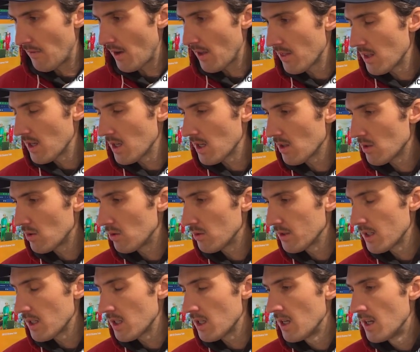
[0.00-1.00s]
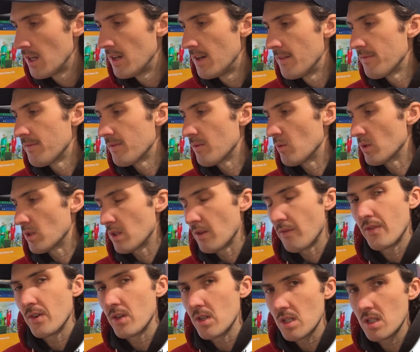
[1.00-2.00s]
I think it only was the
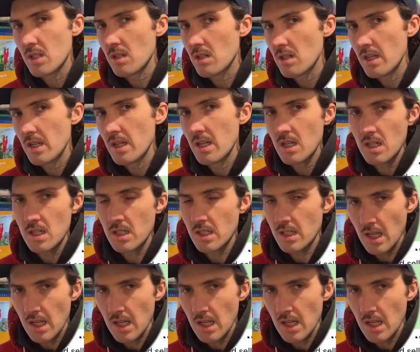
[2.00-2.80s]
first 3 years,